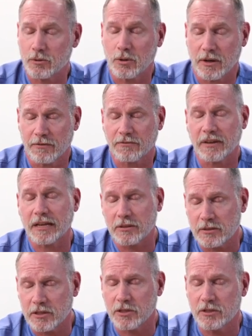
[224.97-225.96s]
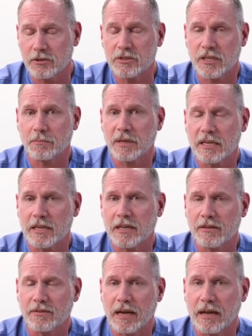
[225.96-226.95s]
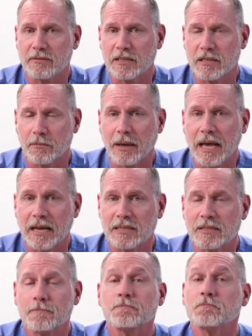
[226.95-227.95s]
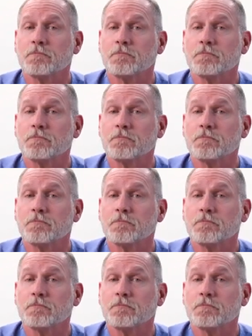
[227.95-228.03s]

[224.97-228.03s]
or have failed using PDE5s in the past